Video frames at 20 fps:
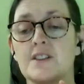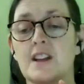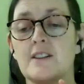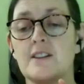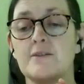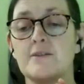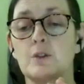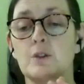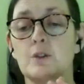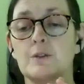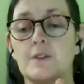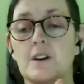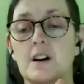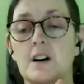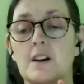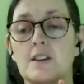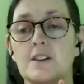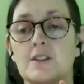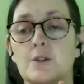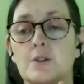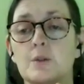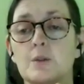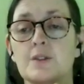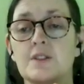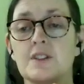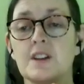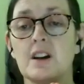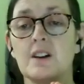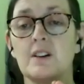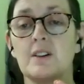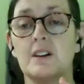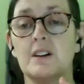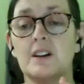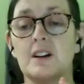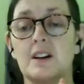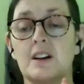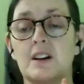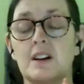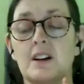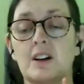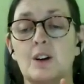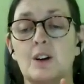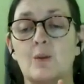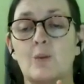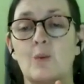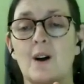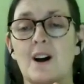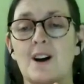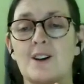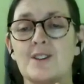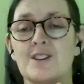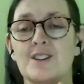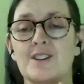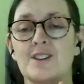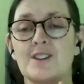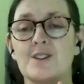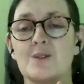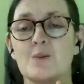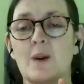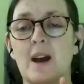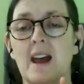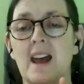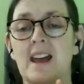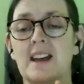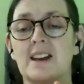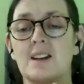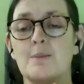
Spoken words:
and their forefathers also worked in this way,